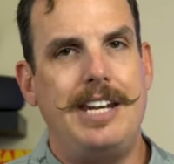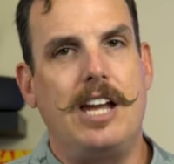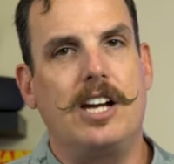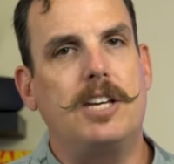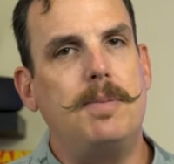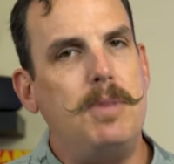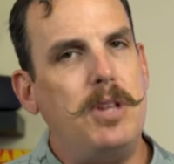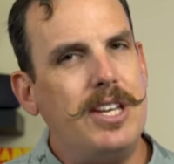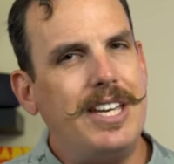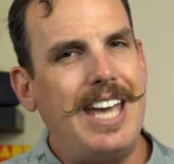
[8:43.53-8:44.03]
Now,
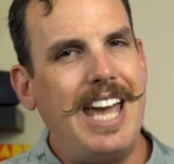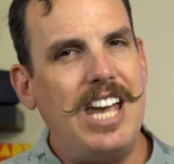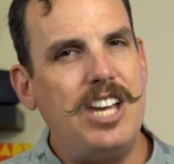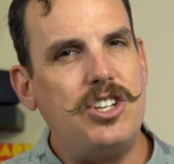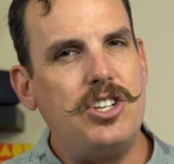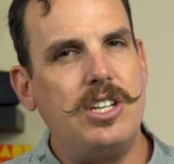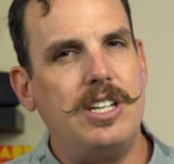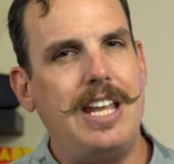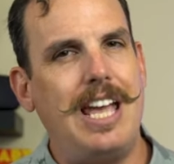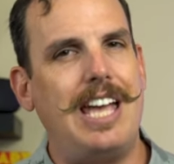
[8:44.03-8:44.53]

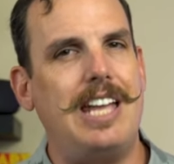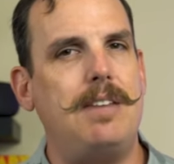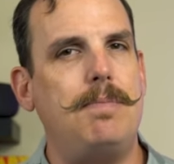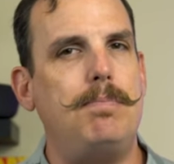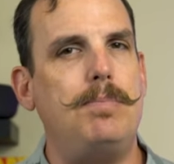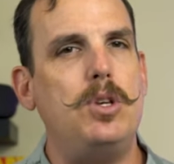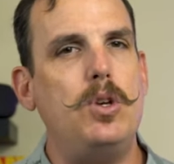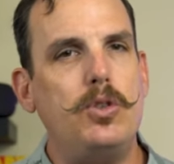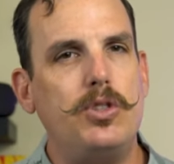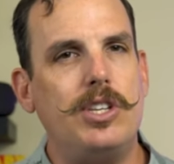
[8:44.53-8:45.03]
communication
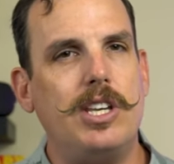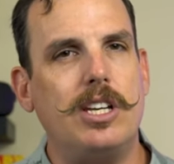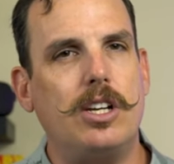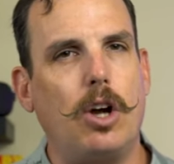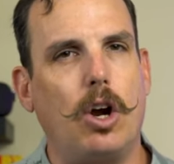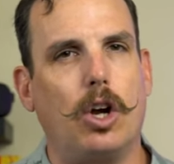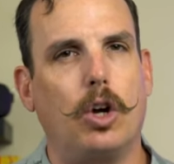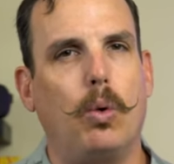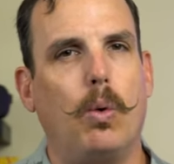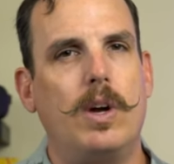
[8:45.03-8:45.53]
and music
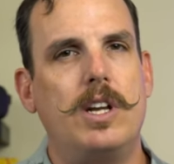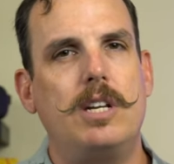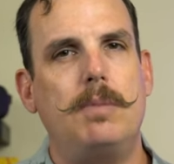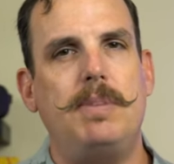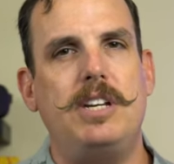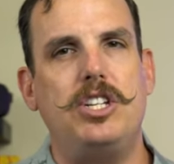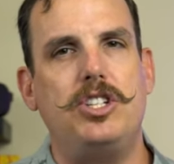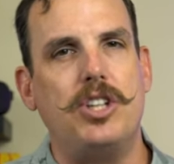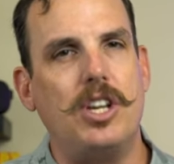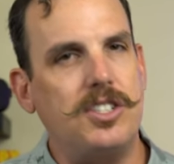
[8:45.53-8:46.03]
are going to
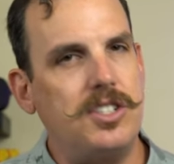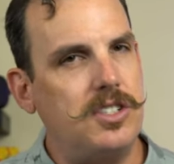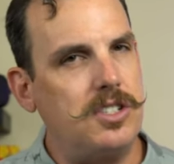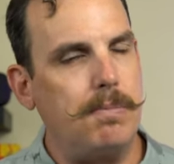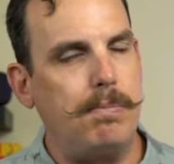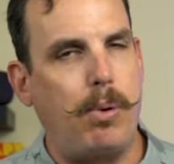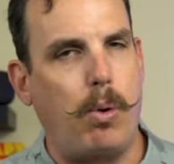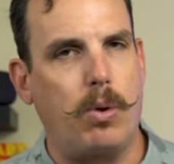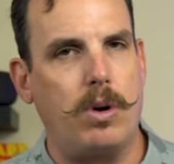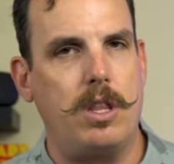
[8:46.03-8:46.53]
be just as
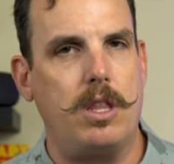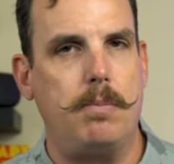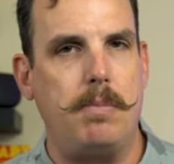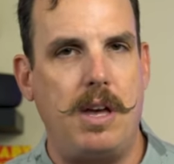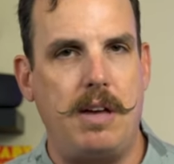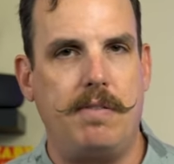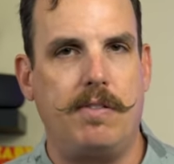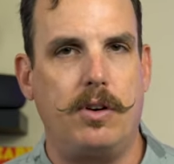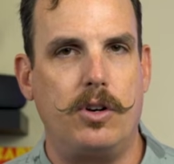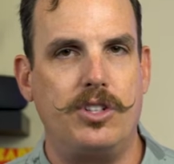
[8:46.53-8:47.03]
important in
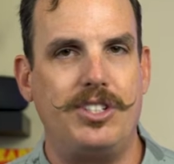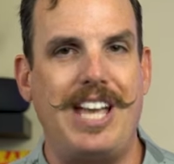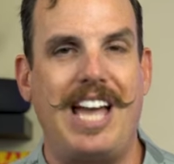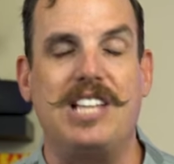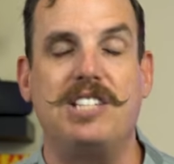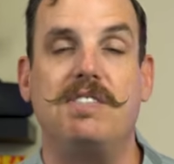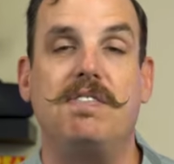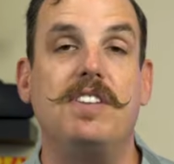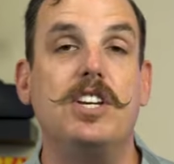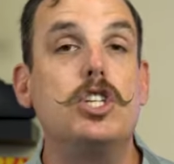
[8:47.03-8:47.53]
the metaverse
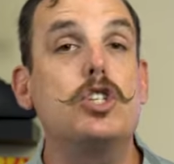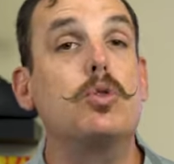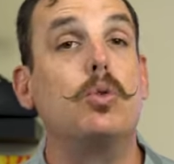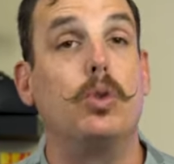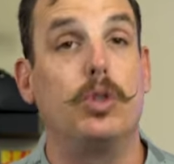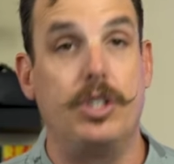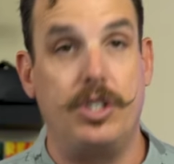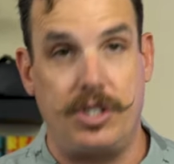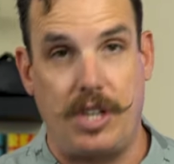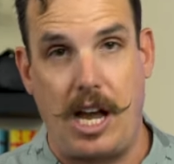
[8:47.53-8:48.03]
as
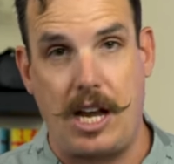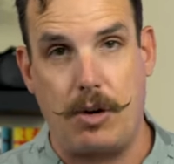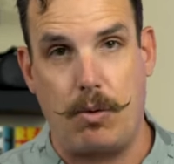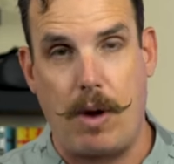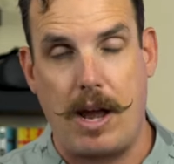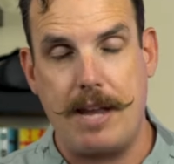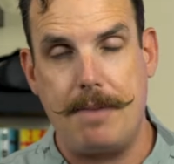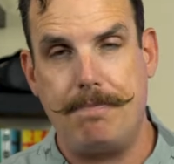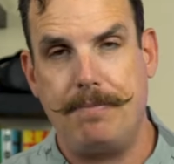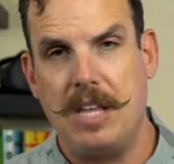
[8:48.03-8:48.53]
visual design,
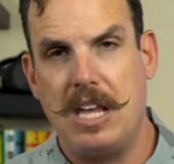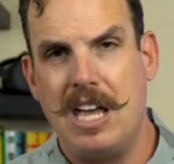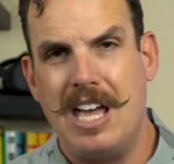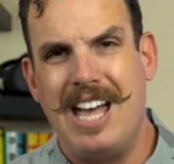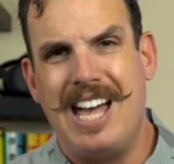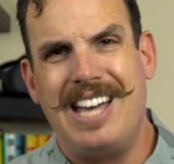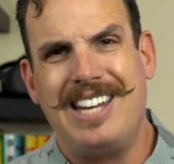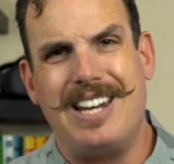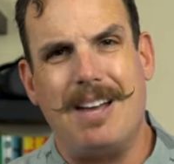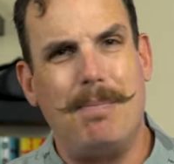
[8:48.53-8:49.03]
right?
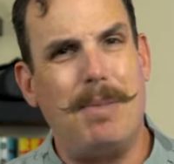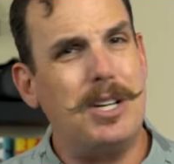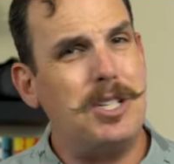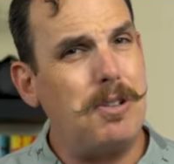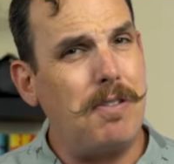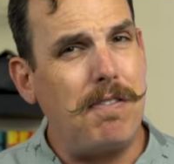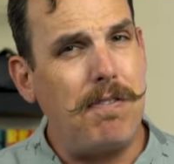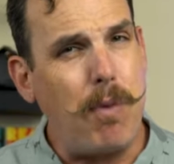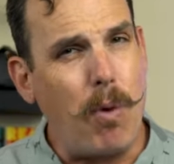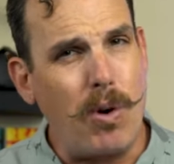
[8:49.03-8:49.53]
Now,
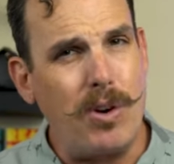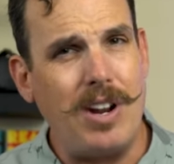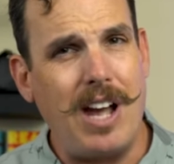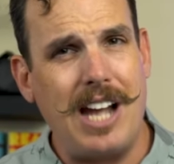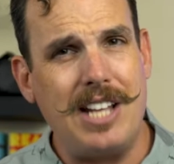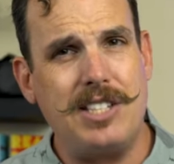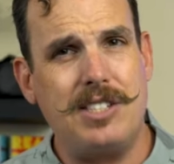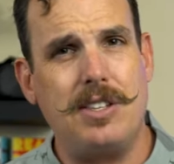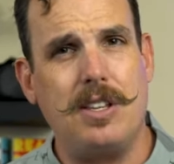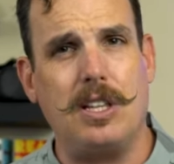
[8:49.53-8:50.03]
much of
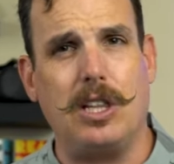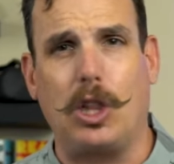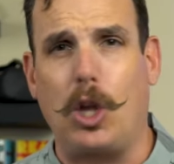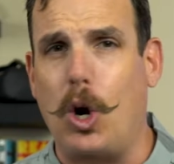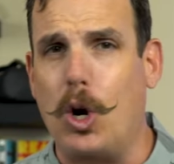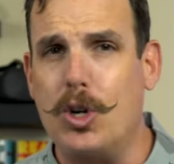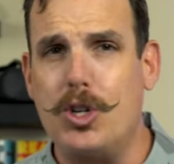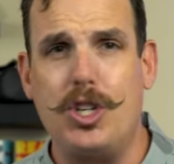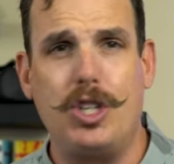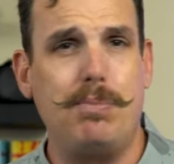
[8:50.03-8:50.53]
Fortnite's
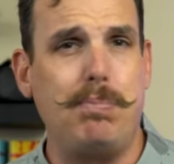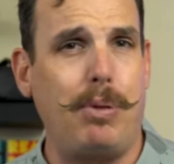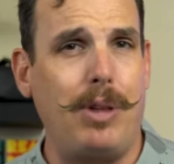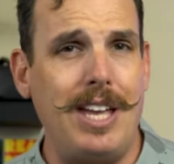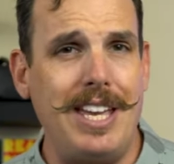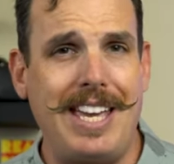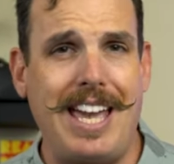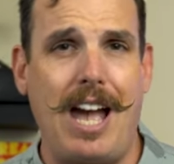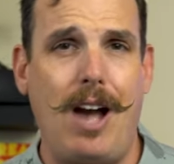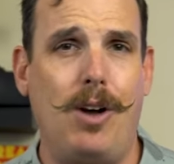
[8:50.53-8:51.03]
largest
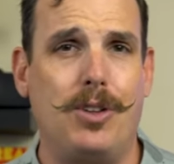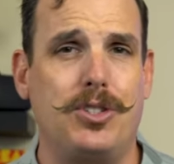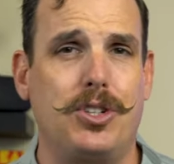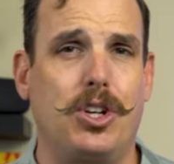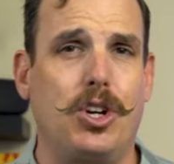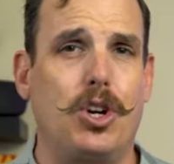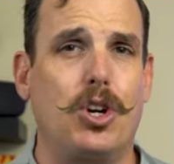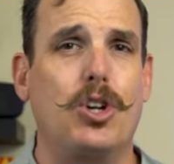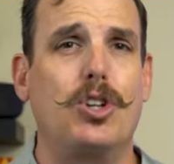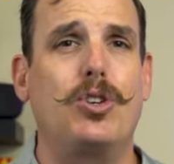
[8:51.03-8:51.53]
play counts
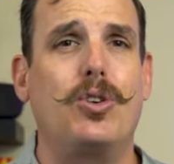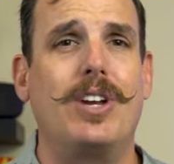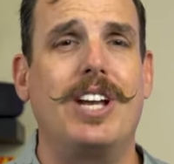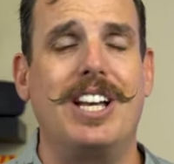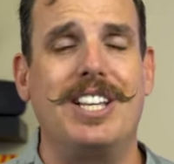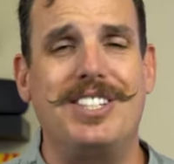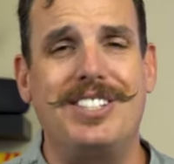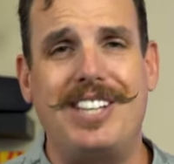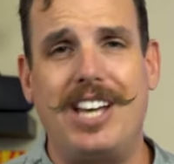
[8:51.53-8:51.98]
occur during a